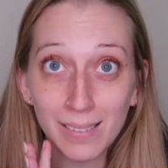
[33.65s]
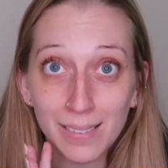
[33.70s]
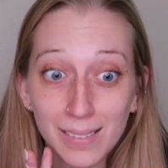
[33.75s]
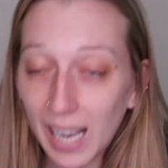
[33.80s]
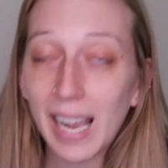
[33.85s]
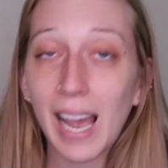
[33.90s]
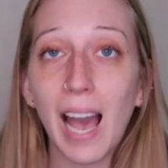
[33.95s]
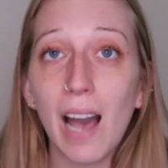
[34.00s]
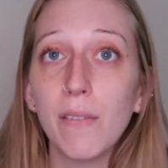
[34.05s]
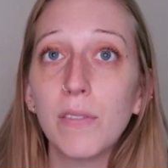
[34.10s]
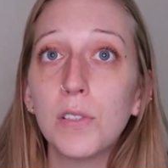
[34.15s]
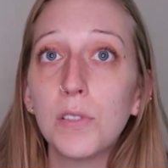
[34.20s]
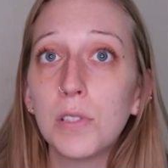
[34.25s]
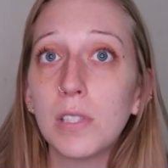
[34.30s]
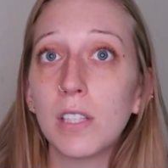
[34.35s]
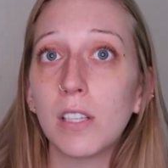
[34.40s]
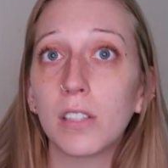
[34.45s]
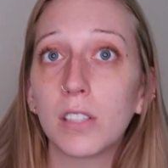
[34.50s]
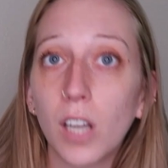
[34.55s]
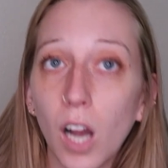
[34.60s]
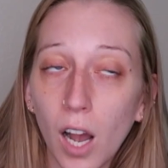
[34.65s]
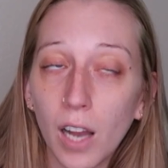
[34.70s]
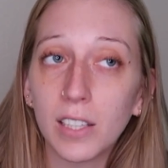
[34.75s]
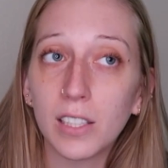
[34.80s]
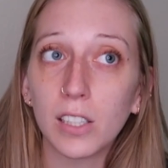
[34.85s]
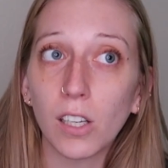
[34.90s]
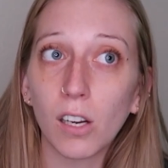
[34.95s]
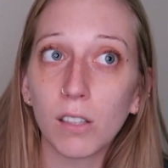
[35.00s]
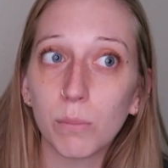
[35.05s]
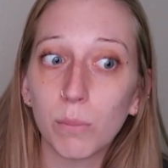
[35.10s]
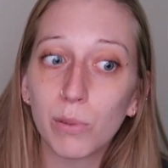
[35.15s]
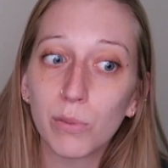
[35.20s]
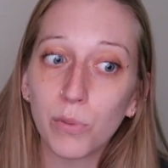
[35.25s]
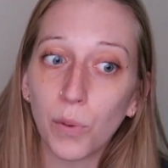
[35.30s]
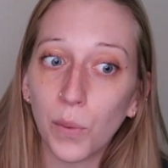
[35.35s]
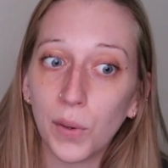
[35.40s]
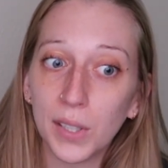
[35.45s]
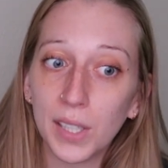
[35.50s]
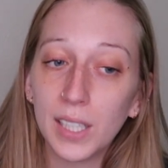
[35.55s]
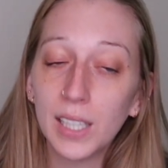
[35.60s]
I have used their cotton yarn
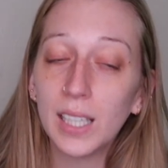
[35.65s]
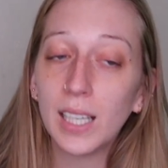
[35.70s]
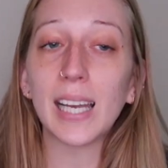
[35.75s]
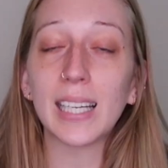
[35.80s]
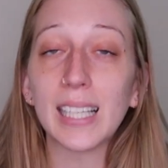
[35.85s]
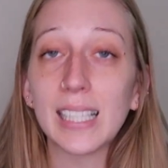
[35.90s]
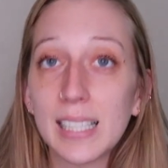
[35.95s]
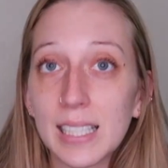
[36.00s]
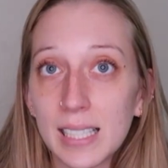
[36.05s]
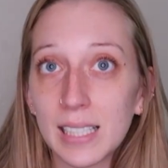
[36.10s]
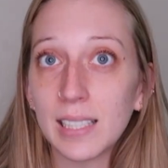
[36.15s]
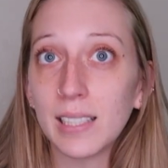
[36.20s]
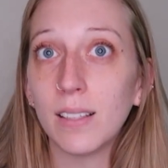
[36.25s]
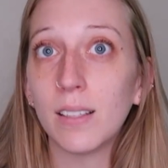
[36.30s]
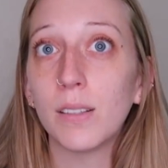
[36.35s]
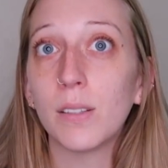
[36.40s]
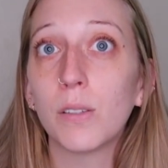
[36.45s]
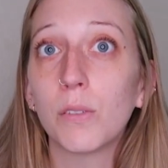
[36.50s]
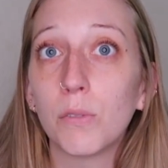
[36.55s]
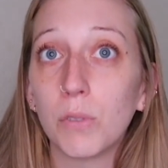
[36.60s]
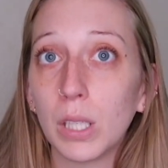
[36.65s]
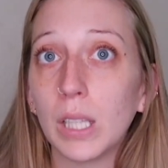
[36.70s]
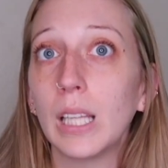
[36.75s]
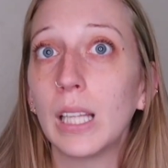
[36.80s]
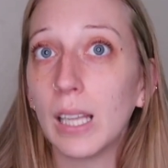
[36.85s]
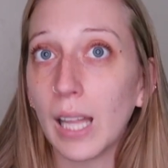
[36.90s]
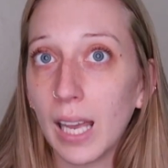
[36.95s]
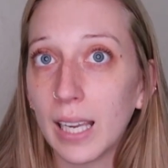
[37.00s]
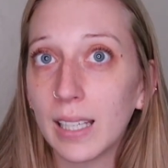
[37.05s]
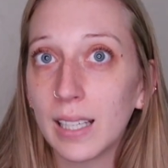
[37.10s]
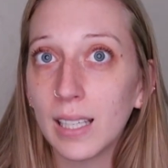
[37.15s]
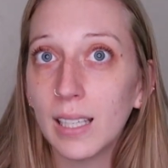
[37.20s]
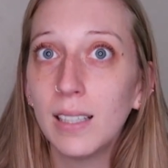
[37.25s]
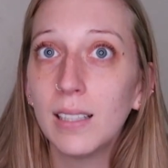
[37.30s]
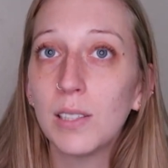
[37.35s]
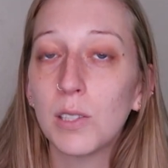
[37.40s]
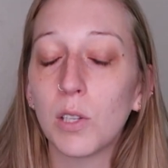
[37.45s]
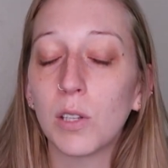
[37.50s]
before and I did really like it.